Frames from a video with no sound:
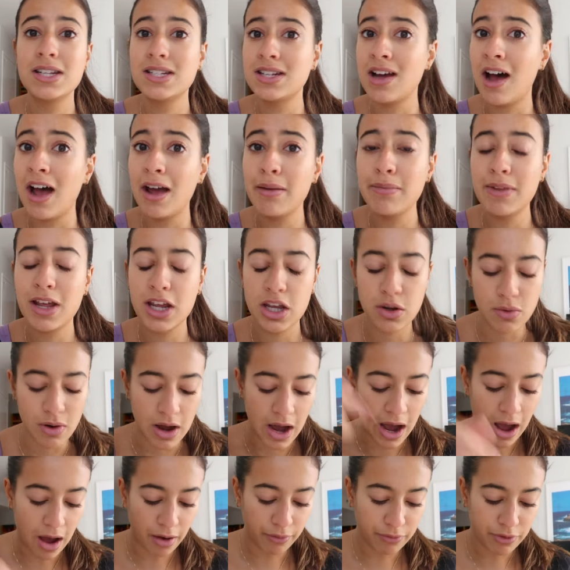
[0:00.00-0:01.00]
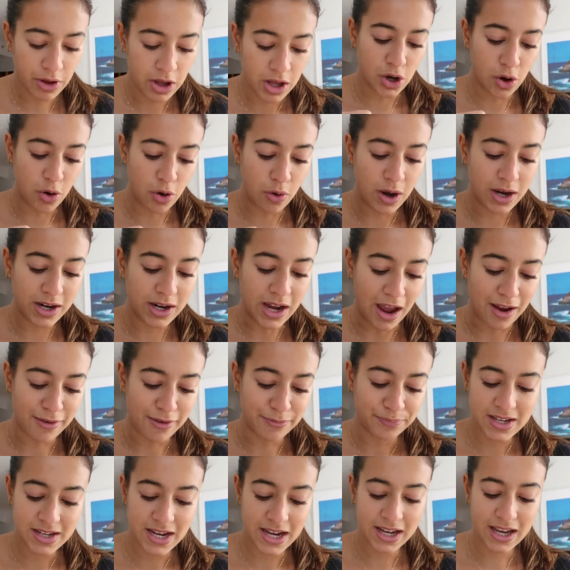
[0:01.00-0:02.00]
the time that you have. So
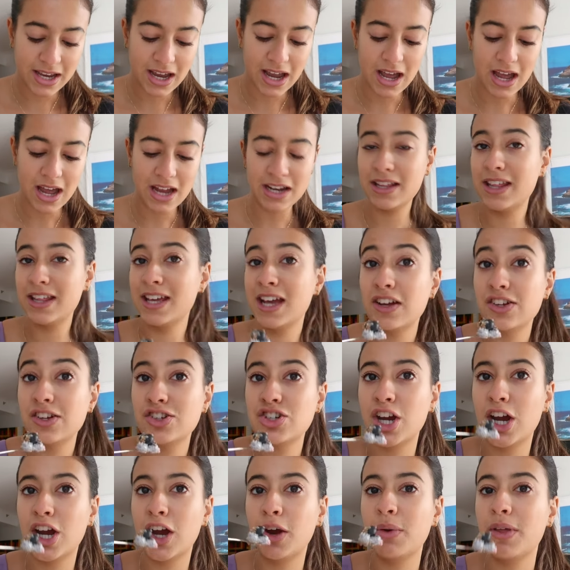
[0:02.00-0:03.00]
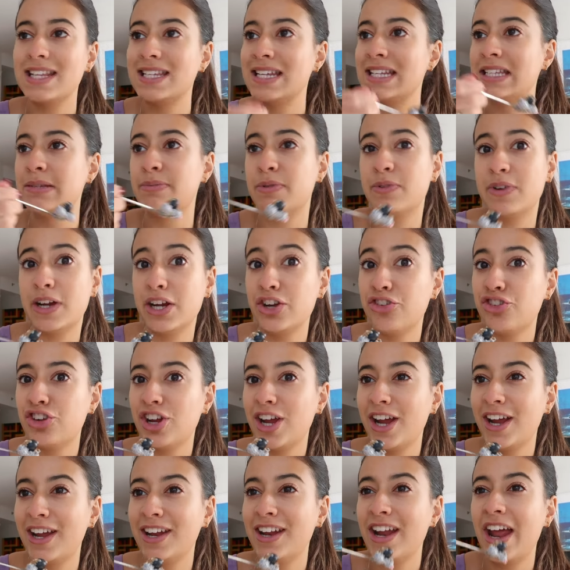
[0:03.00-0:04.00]
again, take anything I share as
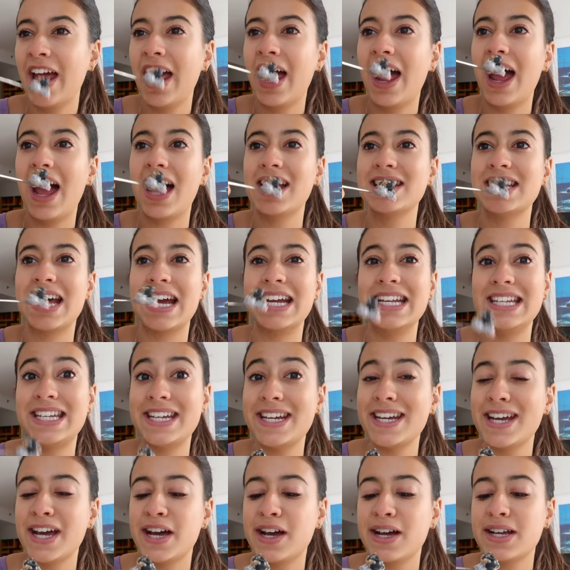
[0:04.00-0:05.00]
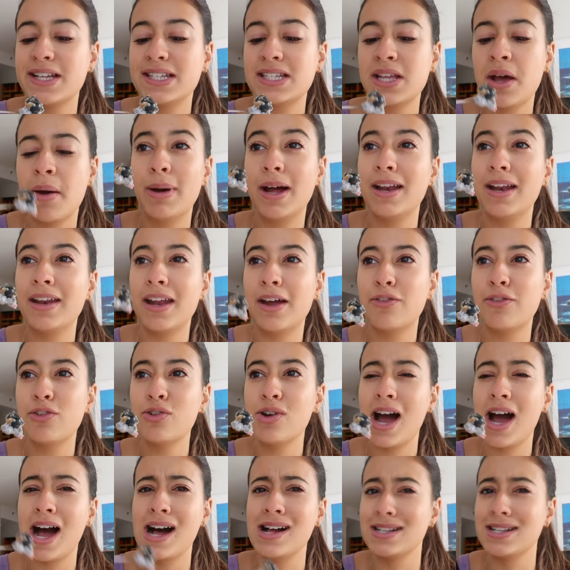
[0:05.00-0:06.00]
inspiration, as ideas, but
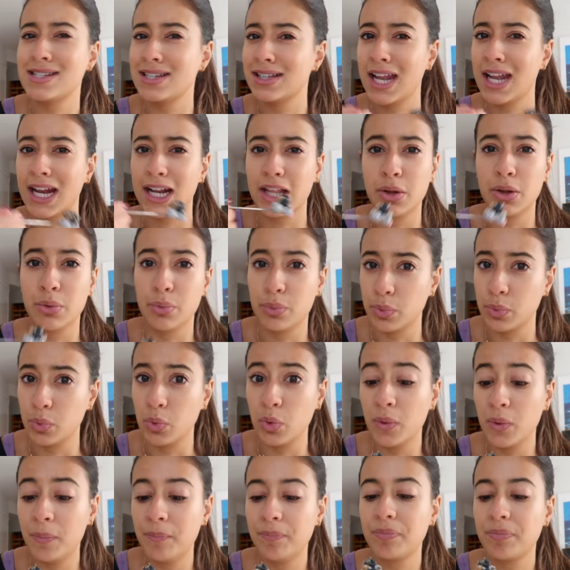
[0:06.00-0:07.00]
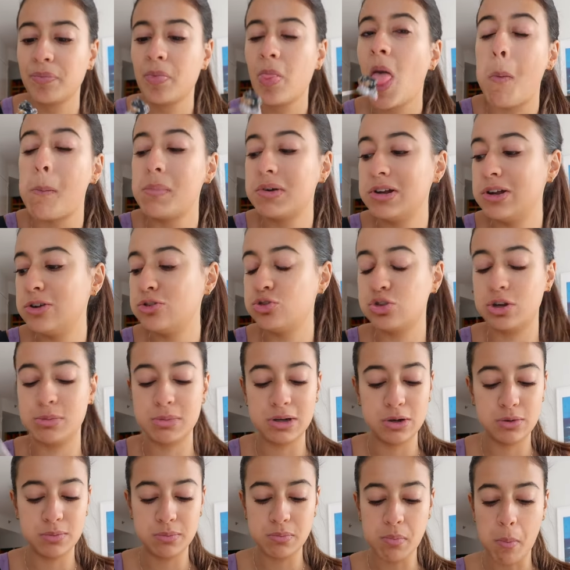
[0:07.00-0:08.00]
never as like the rule. I'm gonna enjoy
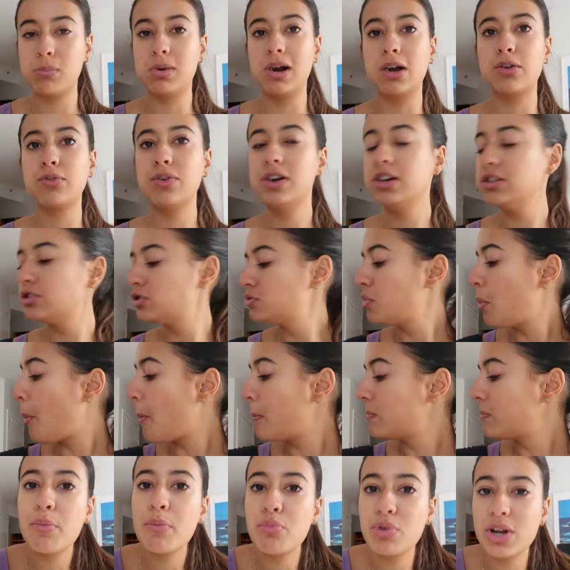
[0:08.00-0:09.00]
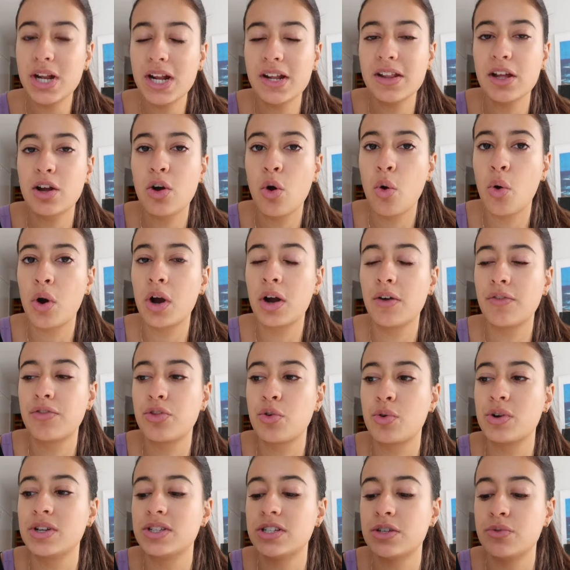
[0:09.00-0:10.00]
my breakfast. I'm reading the Court of
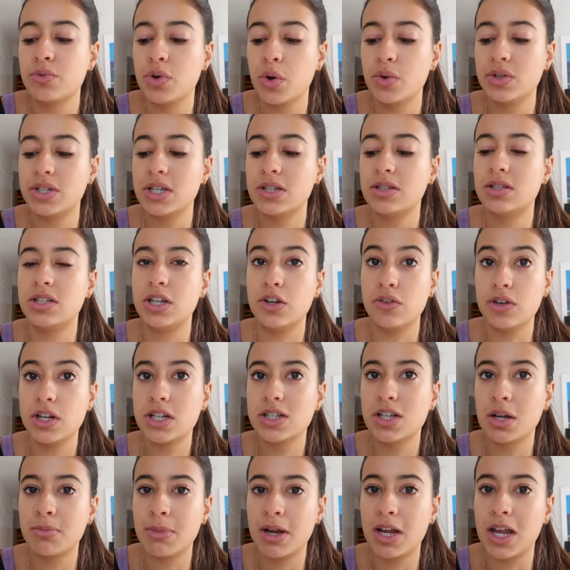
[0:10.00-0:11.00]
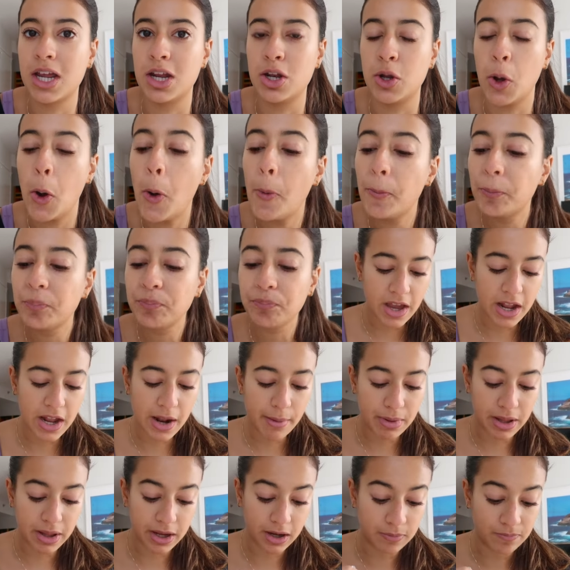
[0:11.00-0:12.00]
Thorns and Roses series on my Kindle and
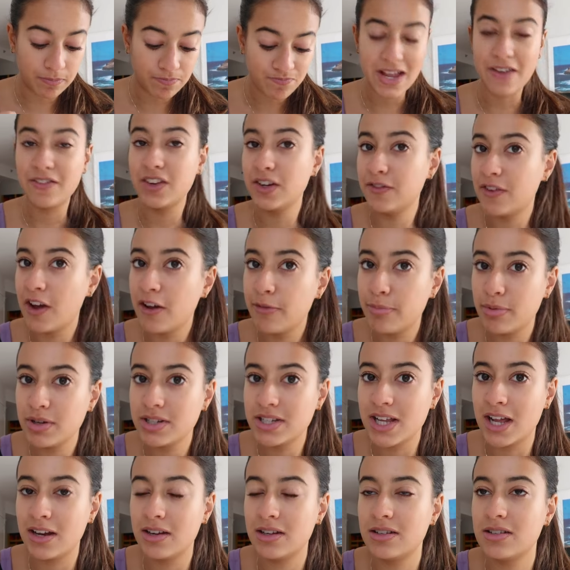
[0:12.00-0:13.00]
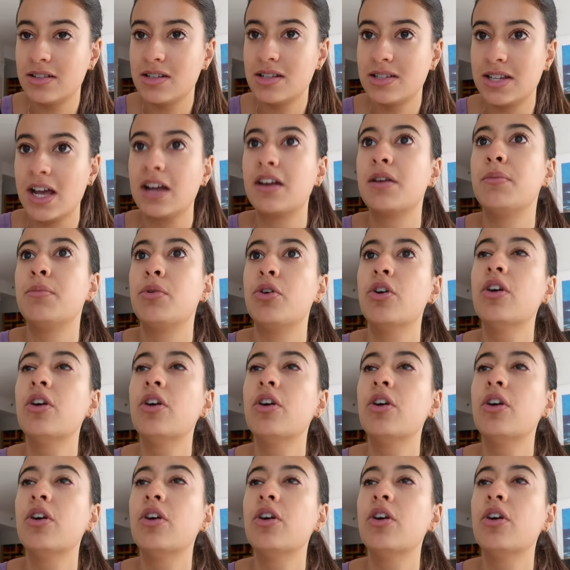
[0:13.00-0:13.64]
I'm like 75% into the second